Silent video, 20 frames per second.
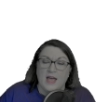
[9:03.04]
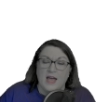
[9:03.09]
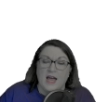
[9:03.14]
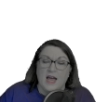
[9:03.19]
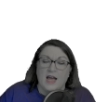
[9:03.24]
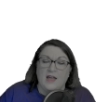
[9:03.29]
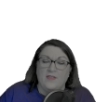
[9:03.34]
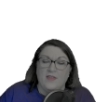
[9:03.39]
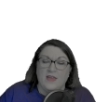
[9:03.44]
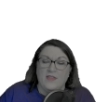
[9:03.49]

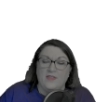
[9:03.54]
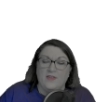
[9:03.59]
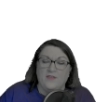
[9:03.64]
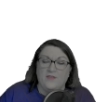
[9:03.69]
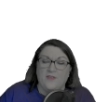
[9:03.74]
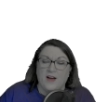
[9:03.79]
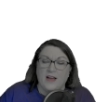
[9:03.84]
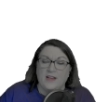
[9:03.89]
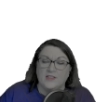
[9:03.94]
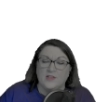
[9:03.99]
And then
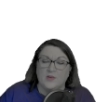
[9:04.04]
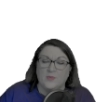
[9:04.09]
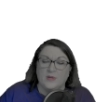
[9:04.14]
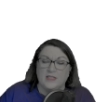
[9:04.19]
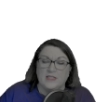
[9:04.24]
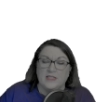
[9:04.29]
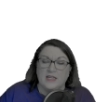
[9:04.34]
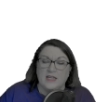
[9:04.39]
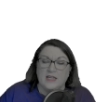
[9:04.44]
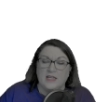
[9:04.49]
so we
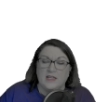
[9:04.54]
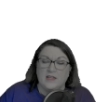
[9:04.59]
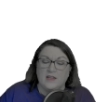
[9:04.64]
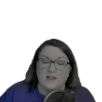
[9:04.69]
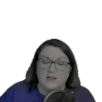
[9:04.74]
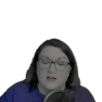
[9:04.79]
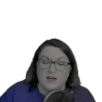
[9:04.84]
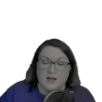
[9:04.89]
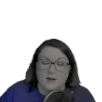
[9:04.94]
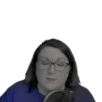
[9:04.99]
did
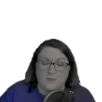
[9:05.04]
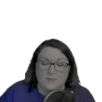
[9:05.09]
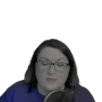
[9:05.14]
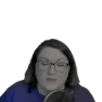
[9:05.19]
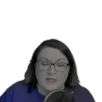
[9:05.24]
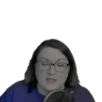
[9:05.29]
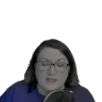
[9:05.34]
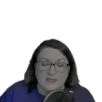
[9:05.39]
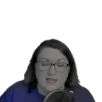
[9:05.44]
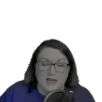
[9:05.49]

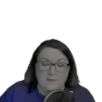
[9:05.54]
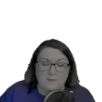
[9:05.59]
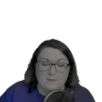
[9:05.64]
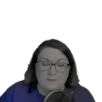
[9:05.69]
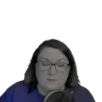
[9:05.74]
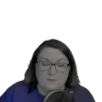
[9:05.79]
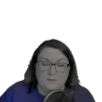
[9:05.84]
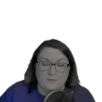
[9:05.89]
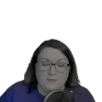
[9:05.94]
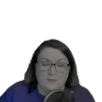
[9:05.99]
this step.
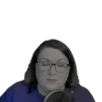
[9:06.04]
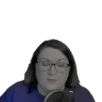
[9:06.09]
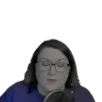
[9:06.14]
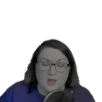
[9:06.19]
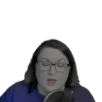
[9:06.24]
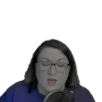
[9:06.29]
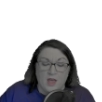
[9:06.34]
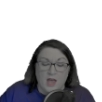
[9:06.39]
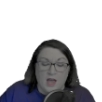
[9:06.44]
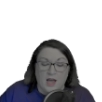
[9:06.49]

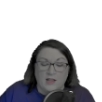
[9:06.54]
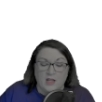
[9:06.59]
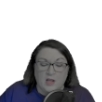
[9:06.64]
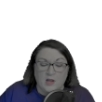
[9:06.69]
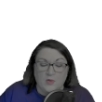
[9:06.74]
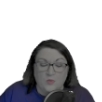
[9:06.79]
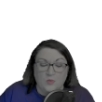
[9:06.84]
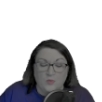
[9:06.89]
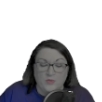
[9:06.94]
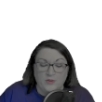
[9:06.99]
And
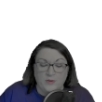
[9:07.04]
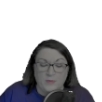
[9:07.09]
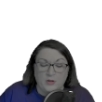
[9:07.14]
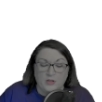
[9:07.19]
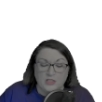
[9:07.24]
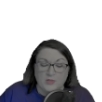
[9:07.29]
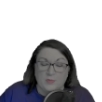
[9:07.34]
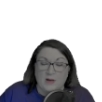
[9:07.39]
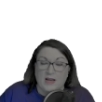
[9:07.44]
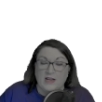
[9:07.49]
then the
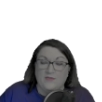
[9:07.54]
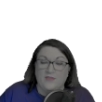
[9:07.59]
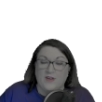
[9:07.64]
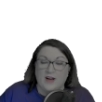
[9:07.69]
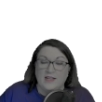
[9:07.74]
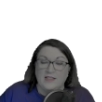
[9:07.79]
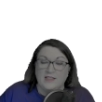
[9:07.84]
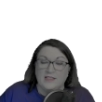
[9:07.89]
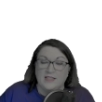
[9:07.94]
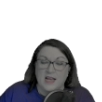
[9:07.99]
multiply
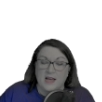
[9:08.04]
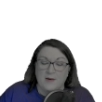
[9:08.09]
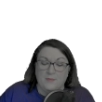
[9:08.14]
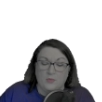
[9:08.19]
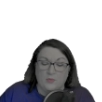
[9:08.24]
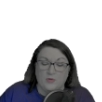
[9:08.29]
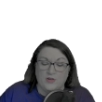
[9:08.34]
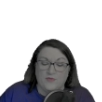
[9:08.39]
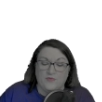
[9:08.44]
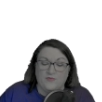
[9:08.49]
divide step,
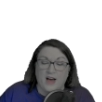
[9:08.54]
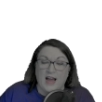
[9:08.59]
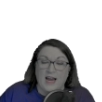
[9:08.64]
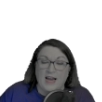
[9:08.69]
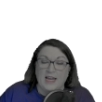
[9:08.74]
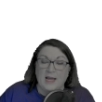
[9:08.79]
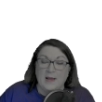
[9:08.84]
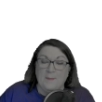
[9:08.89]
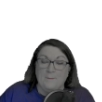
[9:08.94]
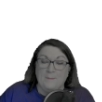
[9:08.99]
we're
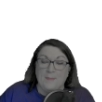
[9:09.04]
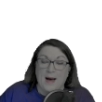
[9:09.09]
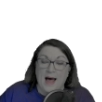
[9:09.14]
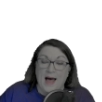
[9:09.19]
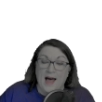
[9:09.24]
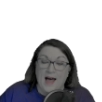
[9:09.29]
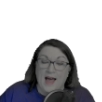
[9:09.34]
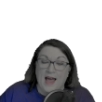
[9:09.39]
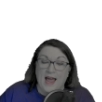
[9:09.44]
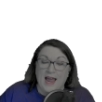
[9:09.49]
dividing
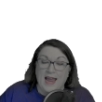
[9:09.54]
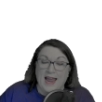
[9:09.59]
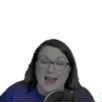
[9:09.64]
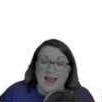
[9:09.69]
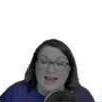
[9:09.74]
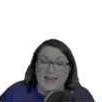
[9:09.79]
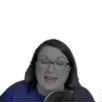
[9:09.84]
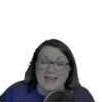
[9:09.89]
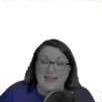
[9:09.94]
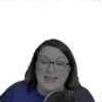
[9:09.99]
by
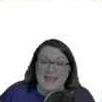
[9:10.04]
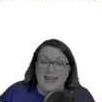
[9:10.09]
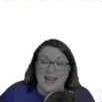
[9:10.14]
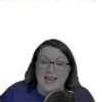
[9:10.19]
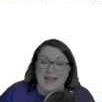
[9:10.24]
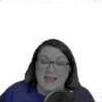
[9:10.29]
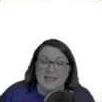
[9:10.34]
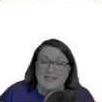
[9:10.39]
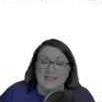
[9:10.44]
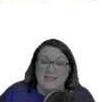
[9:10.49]
a
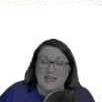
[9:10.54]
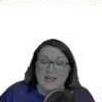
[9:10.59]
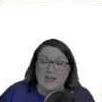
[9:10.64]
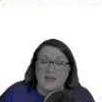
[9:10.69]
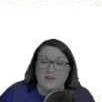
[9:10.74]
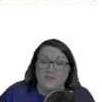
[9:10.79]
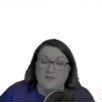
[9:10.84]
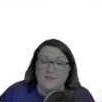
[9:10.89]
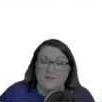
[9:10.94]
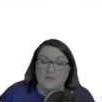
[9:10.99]

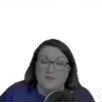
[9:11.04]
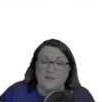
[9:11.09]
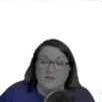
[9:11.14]
-2.